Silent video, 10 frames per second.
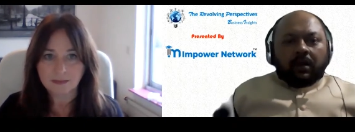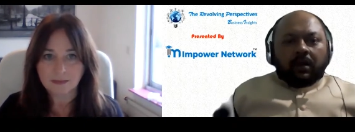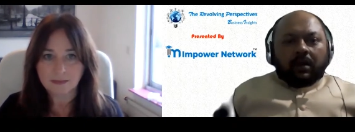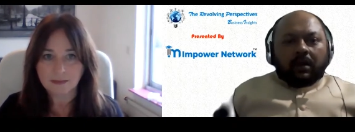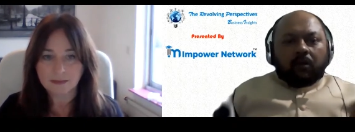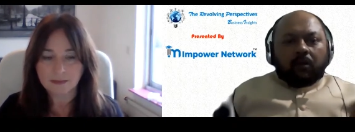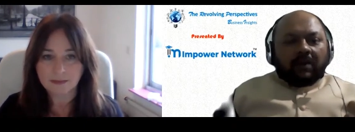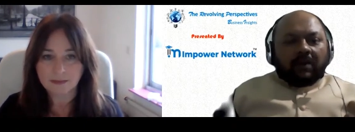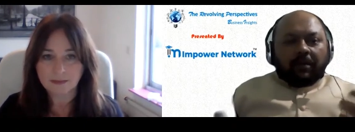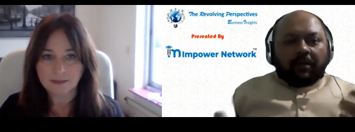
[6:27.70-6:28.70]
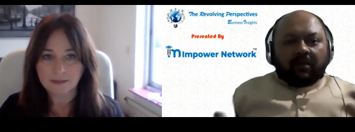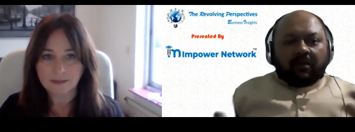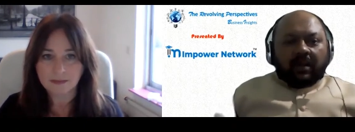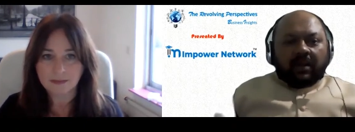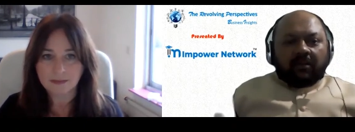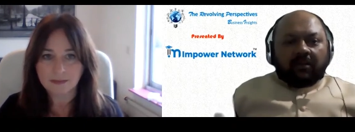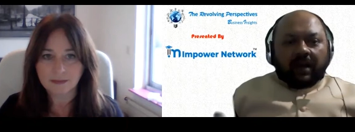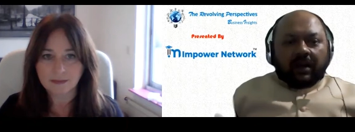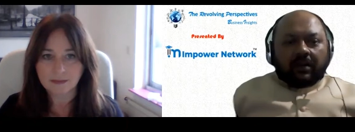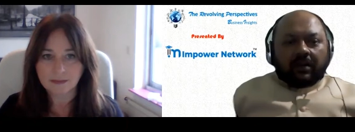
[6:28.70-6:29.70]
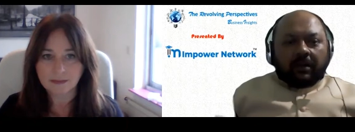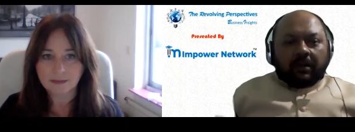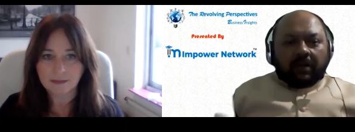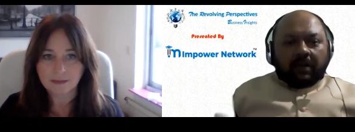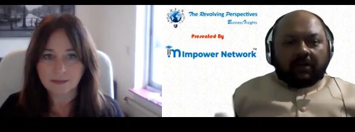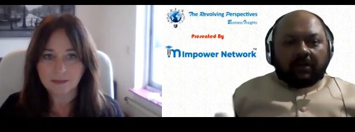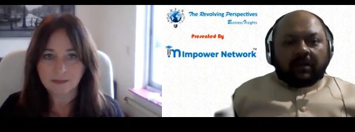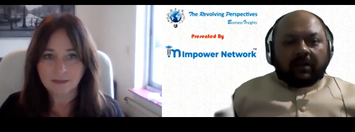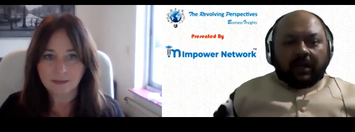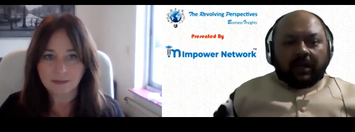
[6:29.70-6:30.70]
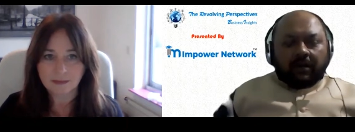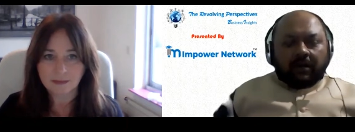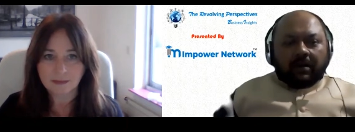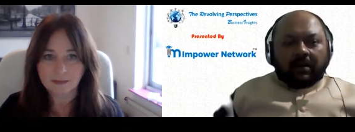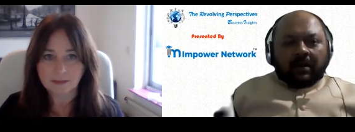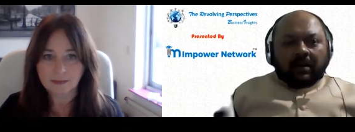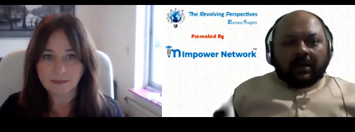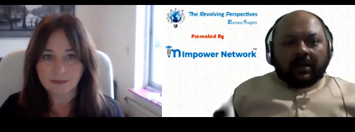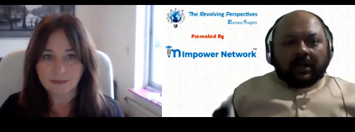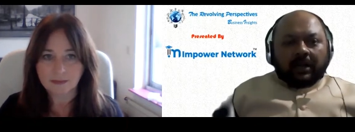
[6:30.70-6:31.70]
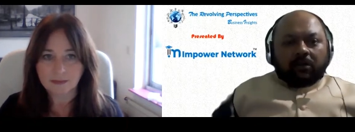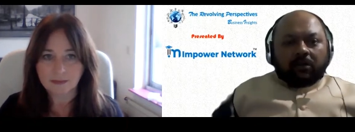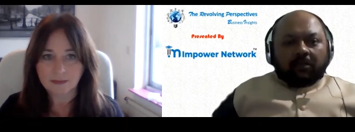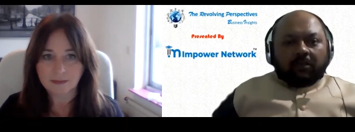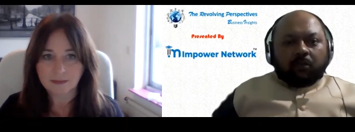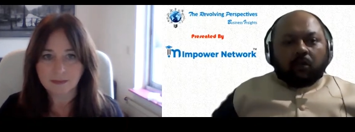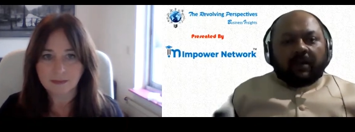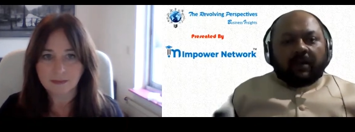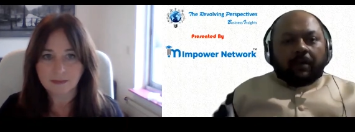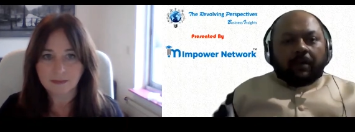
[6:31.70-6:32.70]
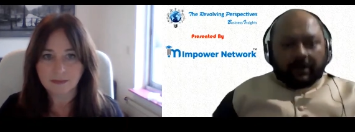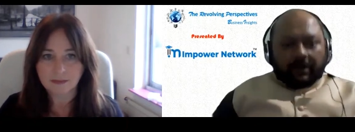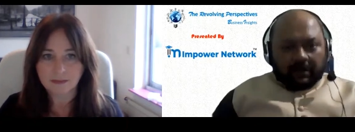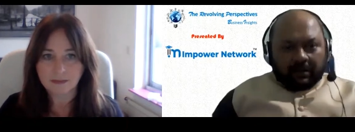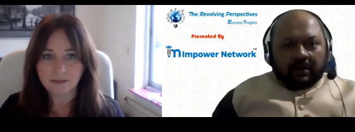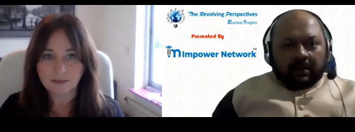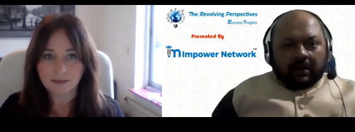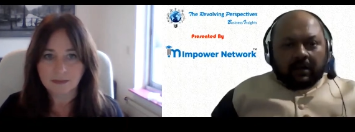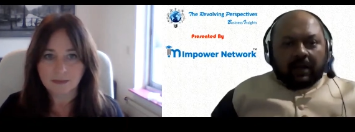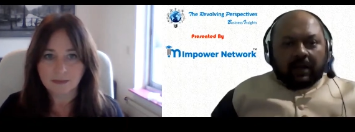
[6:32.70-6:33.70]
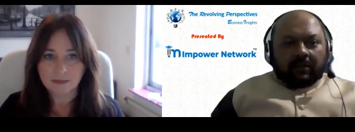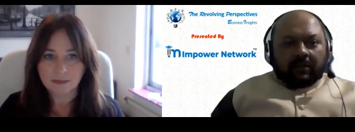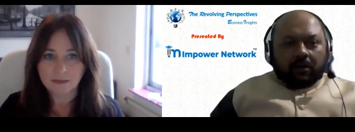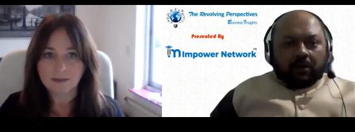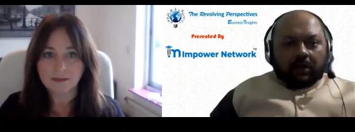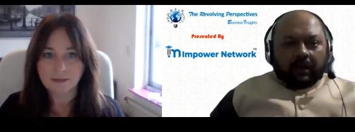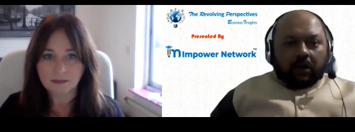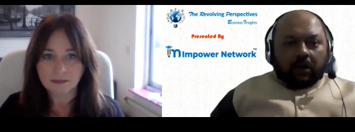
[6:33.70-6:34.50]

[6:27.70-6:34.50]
Speaker 1: uh, once a business deal is done and the services are delivered, they tend to just move away from it. Whereas, you know, in your